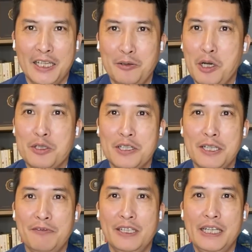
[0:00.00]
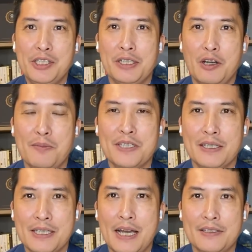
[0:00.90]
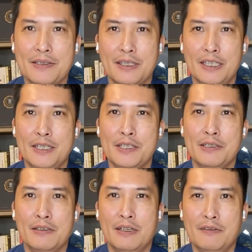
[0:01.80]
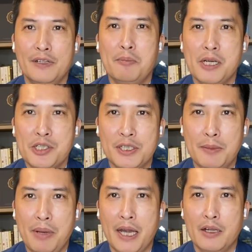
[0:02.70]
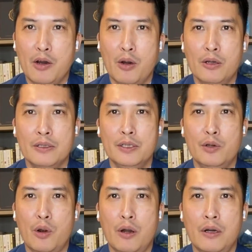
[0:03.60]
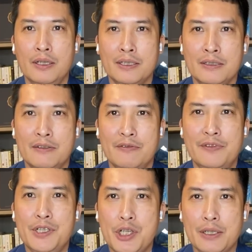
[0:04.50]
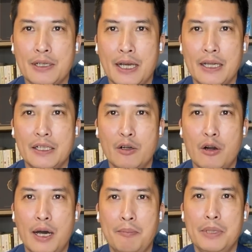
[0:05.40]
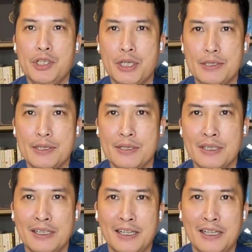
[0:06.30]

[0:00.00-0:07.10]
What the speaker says: You know, the definition of success is very much depend on your vision and your ambitions.